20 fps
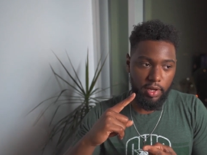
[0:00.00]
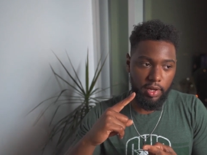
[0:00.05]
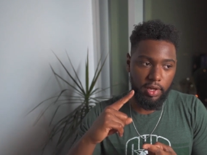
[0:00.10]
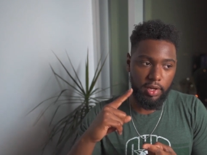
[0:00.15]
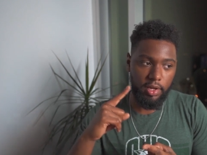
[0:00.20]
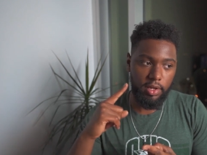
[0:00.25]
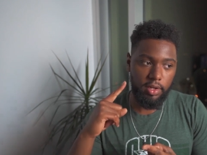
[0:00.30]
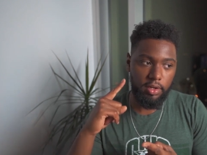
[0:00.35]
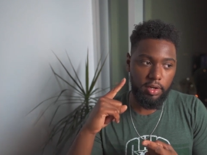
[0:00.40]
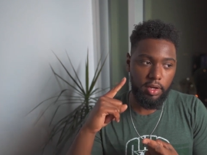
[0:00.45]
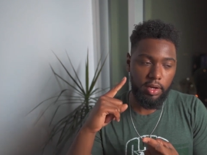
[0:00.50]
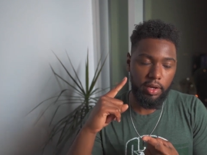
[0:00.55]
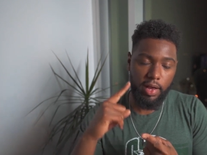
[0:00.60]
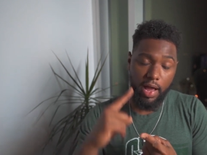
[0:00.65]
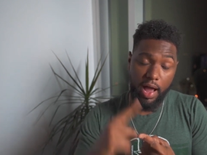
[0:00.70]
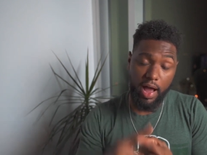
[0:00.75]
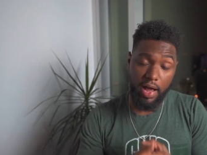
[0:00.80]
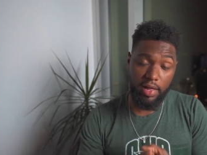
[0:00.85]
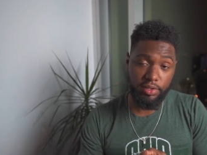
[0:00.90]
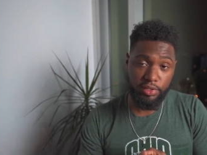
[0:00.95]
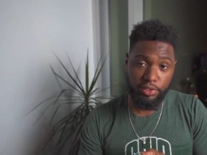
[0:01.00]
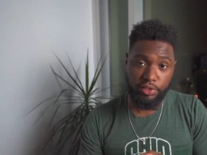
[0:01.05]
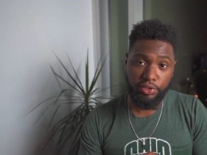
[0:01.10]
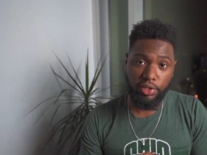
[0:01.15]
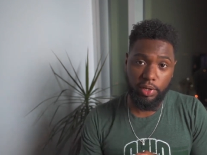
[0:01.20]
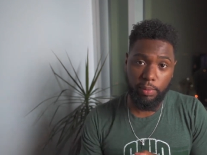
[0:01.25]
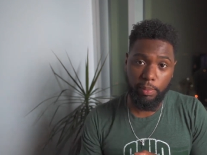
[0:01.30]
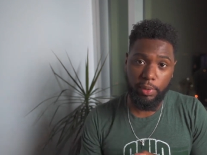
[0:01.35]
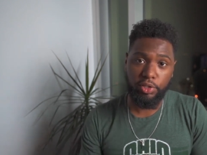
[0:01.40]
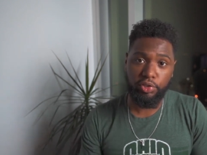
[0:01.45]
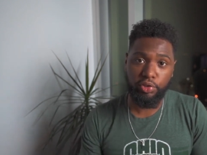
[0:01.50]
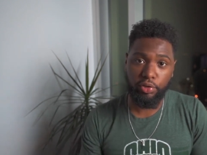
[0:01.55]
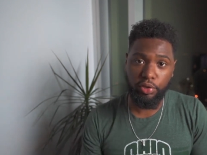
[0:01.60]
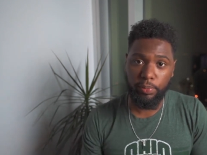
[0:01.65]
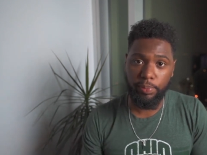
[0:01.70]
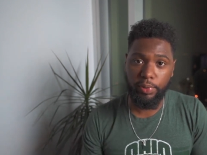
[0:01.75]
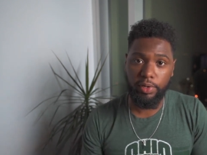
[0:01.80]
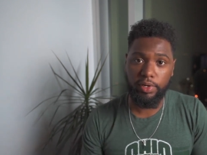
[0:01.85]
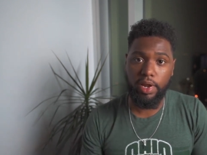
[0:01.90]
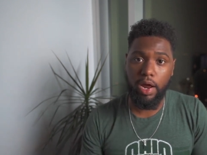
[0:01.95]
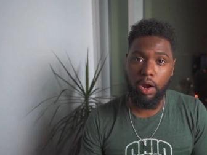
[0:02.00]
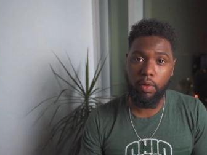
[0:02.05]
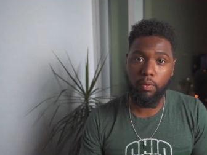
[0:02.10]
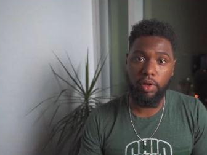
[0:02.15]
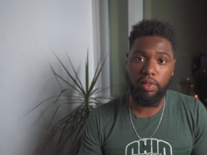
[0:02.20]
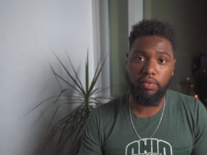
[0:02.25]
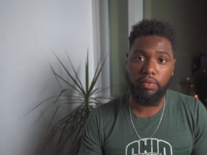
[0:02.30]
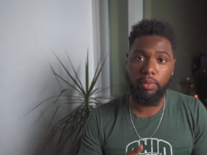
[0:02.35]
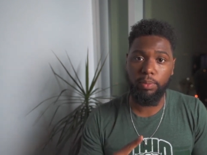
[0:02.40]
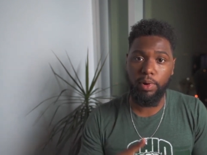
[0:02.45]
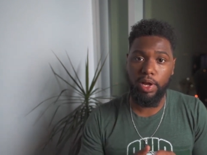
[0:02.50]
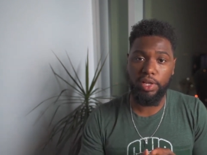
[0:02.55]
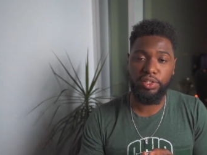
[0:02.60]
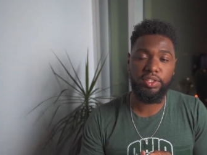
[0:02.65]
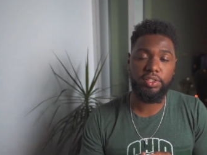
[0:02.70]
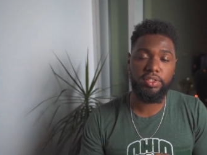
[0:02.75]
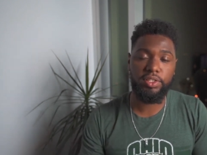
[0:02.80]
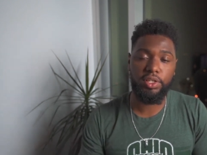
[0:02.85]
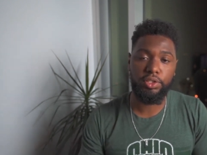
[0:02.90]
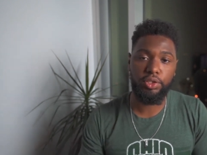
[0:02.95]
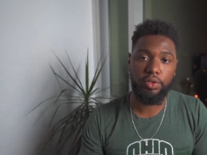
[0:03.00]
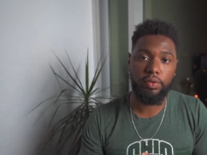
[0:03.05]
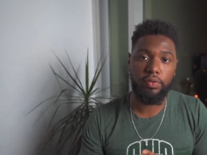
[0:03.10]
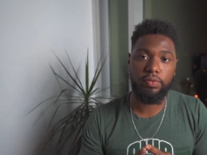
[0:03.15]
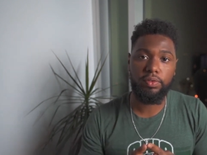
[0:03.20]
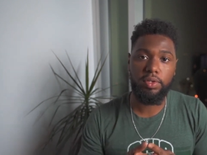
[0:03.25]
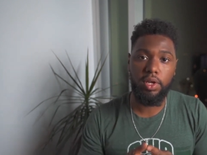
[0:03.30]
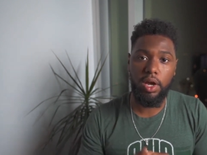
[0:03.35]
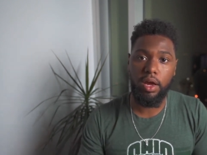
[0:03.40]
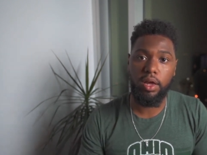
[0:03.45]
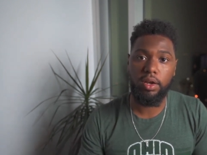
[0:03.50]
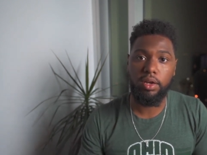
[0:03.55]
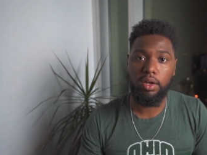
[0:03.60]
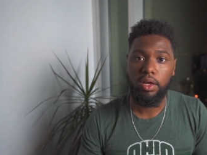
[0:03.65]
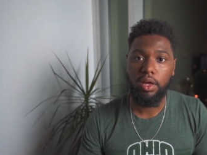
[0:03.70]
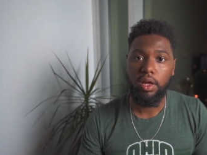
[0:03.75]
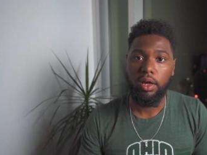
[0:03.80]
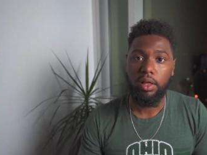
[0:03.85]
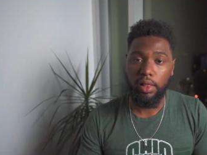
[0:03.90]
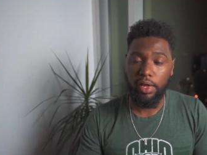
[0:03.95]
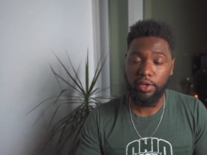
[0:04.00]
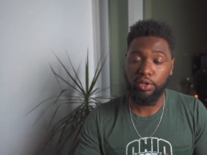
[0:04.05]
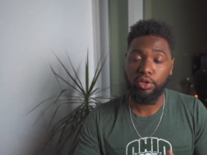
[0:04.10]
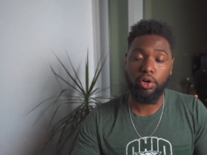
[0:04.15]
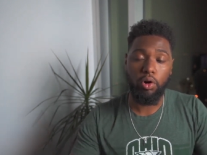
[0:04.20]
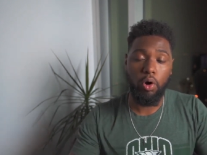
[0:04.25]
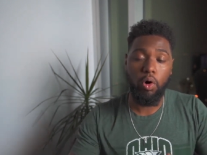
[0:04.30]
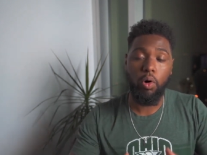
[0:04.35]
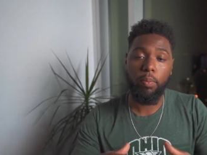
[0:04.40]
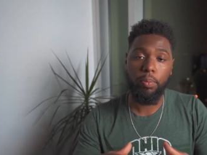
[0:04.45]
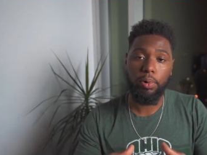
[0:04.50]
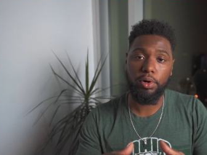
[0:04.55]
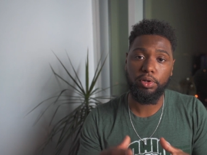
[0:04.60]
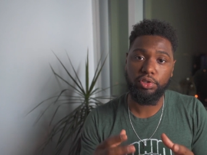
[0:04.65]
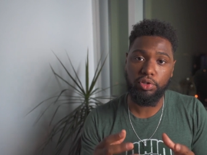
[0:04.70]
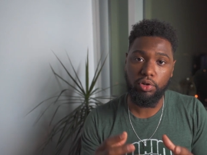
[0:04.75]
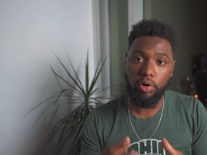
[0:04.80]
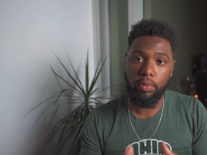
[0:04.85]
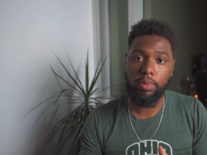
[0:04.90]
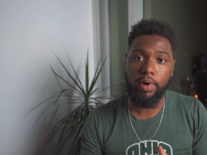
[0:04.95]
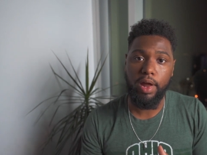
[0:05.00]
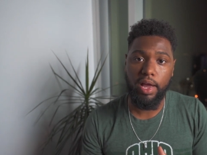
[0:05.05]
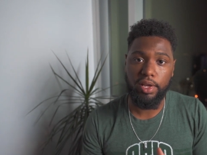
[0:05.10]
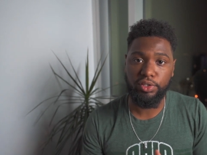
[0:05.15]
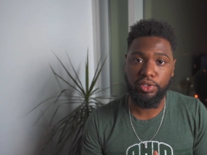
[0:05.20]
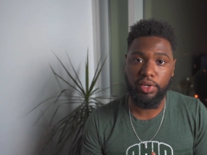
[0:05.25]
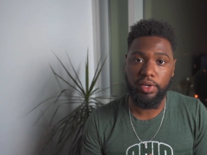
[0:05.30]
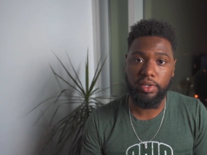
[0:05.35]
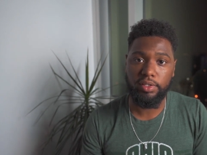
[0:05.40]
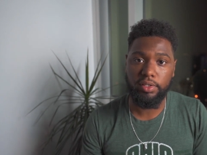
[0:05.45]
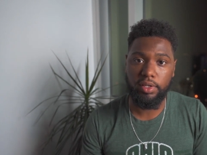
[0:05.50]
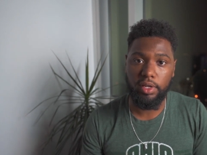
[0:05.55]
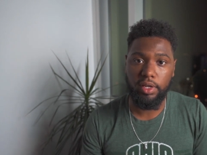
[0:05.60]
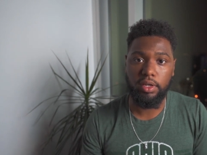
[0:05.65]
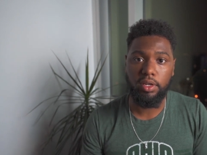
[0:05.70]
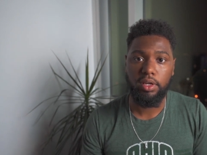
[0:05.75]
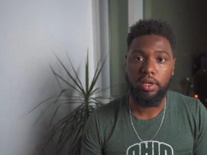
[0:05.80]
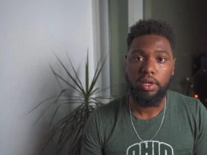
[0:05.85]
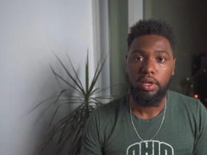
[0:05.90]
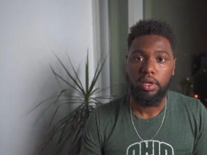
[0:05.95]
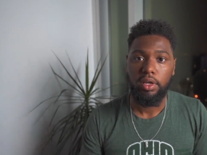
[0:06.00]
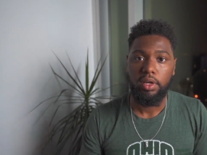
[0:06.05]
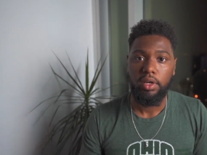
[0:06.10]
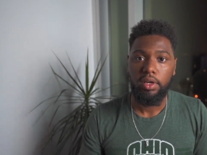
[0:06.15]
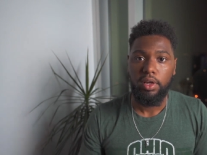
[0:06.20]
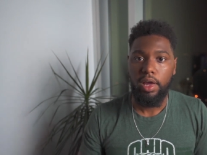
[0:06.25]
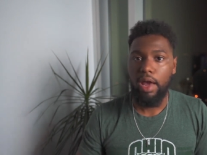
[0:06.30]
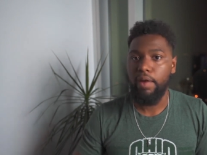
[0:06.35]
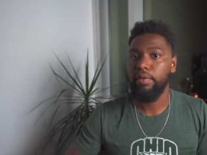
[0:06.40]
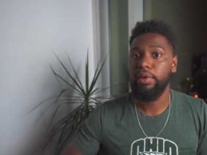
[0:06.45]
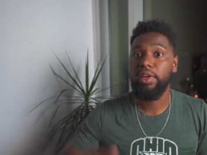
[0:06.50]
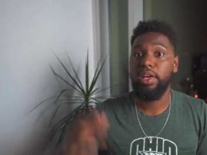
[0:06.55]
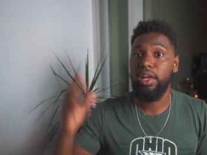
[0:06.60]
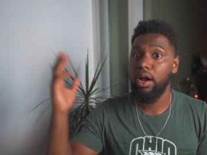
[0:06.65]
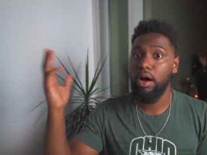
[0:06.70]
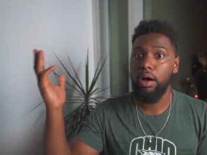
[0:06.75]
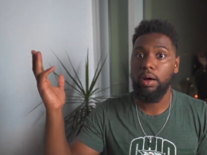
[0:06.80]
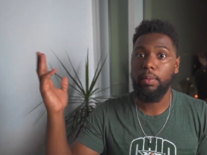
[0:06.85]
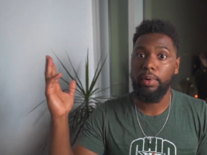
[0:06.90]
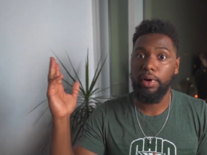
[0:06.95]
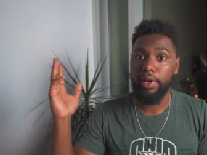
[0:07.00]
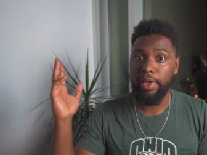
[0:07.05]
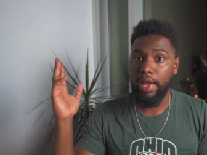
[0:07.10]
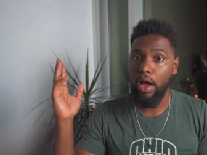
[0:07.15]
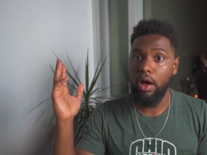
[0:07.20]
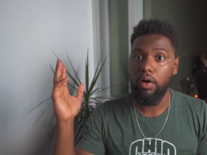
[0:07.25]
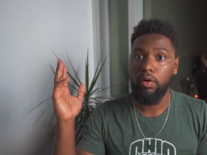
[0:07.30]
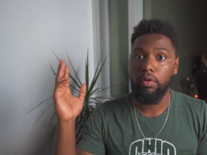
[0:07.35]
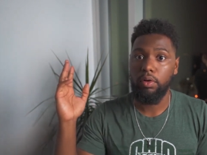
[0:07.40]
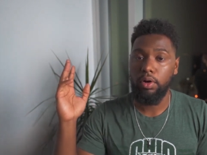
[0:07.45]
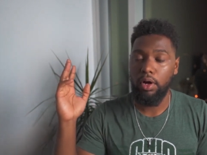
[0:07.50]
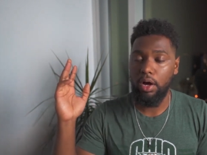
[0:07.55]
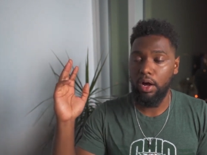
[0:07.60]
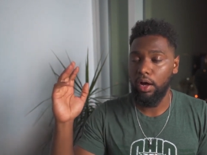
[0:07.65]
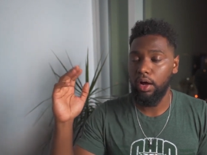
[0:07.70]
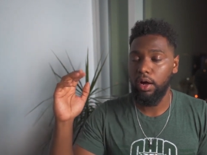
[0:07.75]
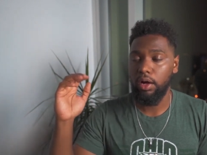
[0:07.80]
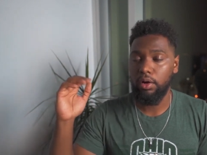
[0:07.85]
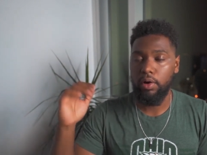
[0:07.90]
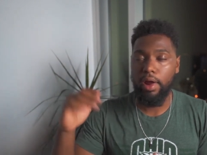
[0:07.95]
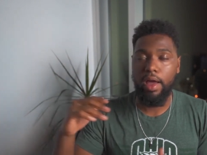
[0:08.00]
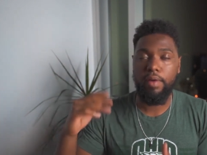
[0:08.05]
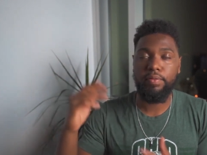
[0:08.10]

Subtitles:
in college, and make sure you put down relevant projects that you've done, like your own personal projects, and have a GitHub account.